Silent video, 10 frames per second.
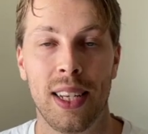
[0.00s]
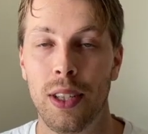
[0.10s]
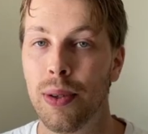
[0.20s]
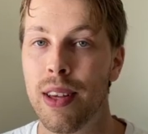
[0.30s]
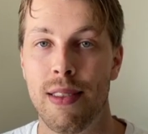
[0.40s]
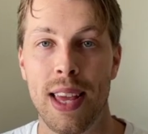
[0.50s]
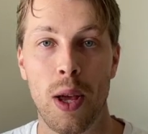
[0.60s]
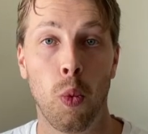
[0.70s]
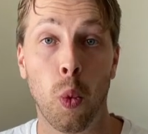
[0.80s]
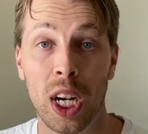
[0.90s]
you can see
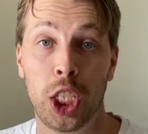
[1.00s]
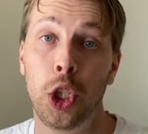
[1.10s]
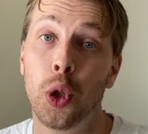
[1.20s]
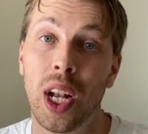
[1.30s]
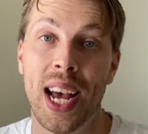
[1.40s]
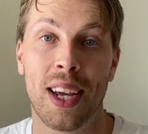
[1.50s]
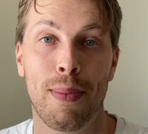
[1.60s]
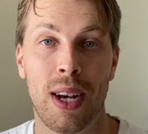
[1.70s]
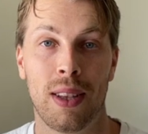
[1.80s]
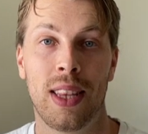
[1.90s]
what you like
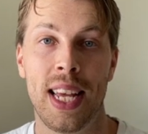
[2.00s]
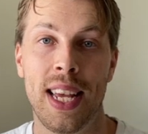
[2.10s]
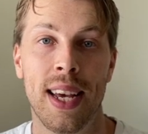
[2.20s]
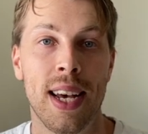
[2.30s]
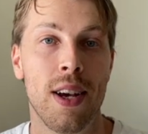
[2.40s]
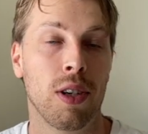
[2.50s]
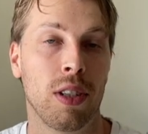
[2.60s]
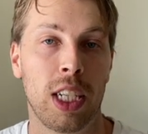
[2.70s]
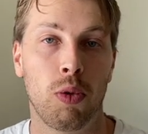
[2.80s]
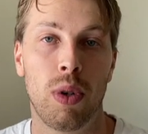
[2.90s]
about the
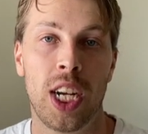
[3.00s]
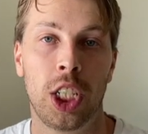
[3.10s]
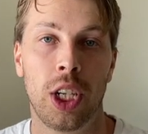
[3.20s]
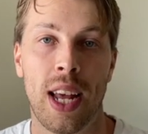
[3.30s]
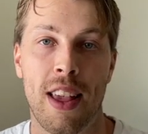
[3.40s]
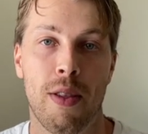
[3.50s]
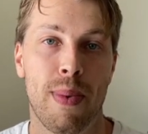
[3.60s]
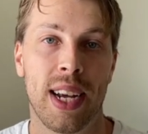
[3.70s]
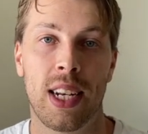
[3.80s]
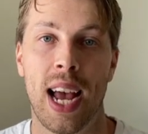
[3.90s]
content creation
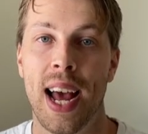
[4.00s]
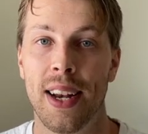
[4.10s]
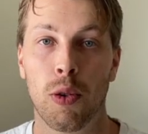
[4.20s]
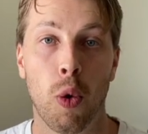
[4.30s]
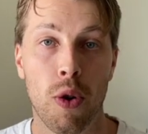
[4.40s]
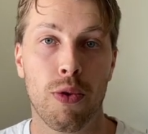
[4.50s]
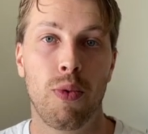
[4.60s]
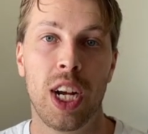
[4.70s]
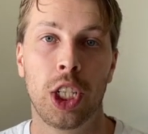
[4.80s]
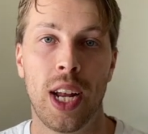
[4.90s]
aspect and course
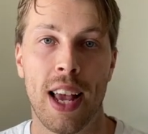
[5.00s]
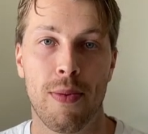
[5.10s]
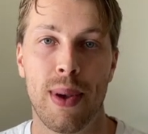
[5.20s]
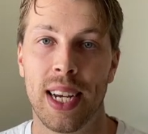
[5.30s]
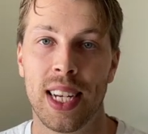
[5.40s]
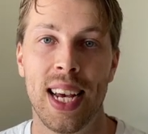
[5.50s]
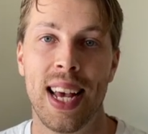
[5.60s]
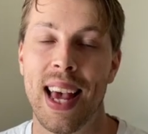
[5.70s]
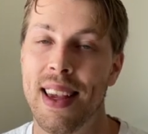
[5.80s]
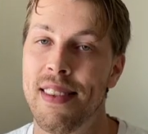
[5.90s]
creation aspect
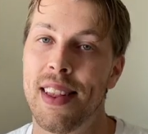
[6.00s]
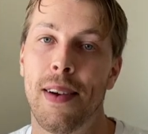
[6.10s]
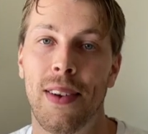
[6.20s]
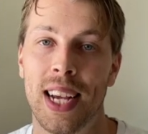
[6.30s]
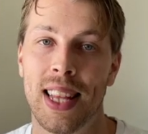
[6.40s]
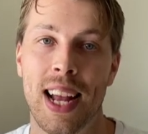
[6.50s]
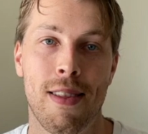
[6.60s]
and stuff like that.